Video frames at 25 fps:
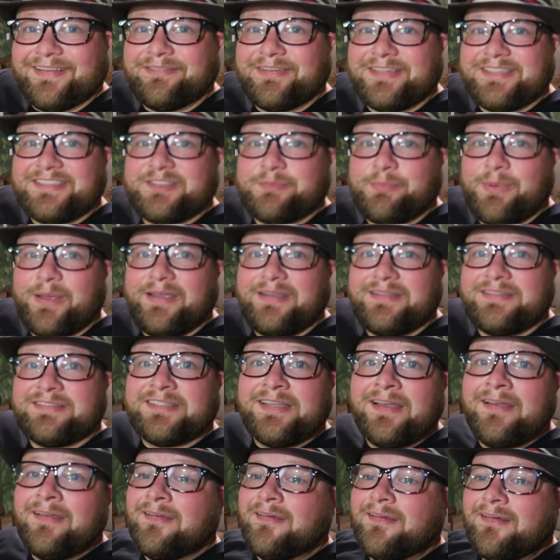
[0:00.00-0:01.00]
living space?
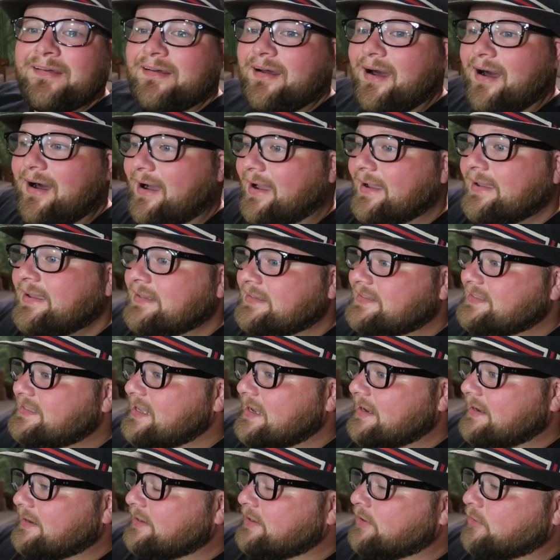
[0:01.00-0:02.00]
I can
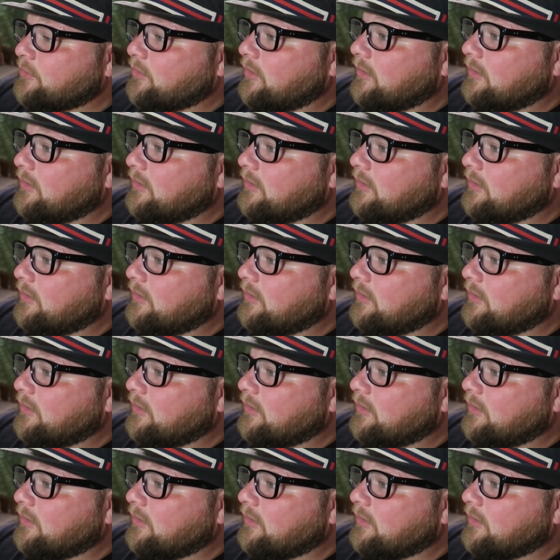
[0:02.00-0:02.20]
stay in here